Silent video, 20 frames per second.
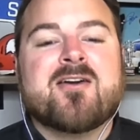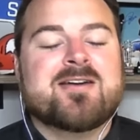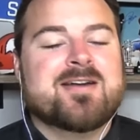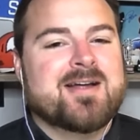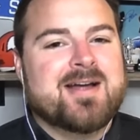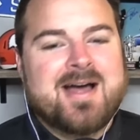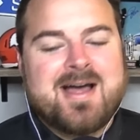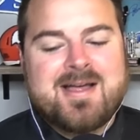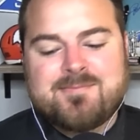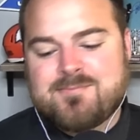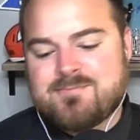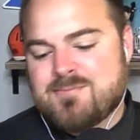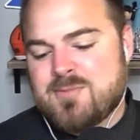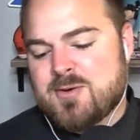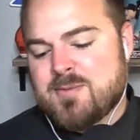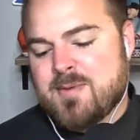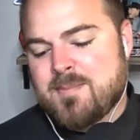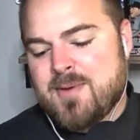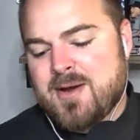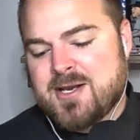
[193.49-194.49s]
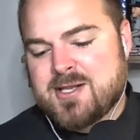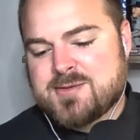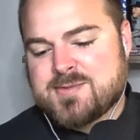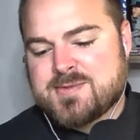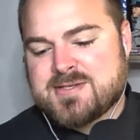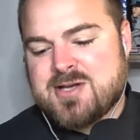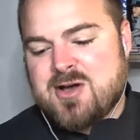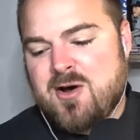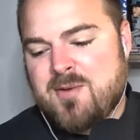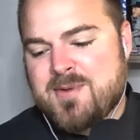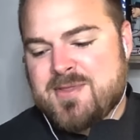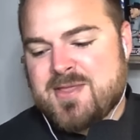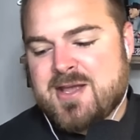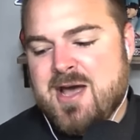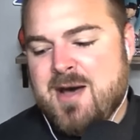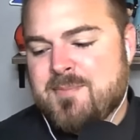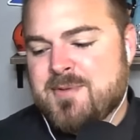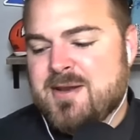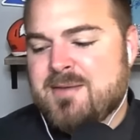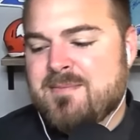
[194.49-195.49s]
And I, one of my buddies was calling me the
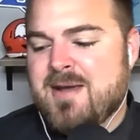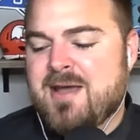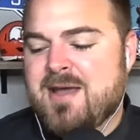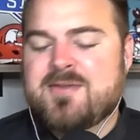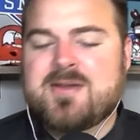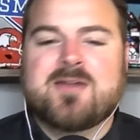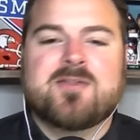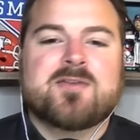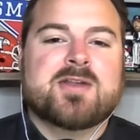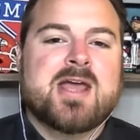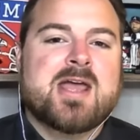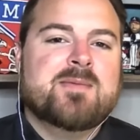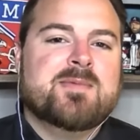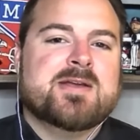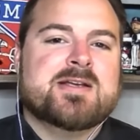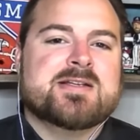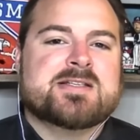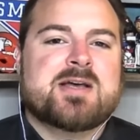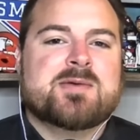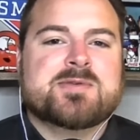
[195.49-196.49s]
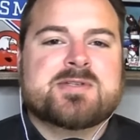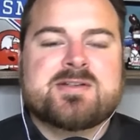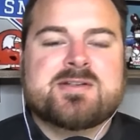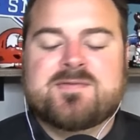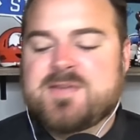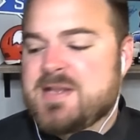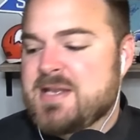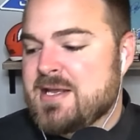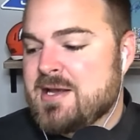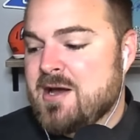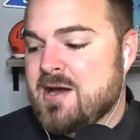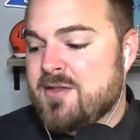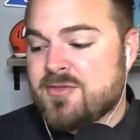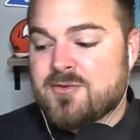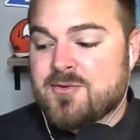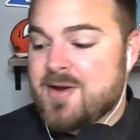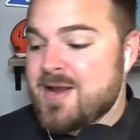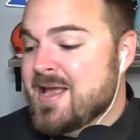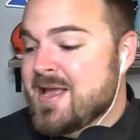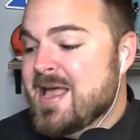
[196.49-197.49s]
company man the other day because I was defending On
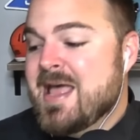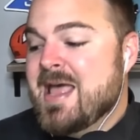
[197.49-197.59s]
3.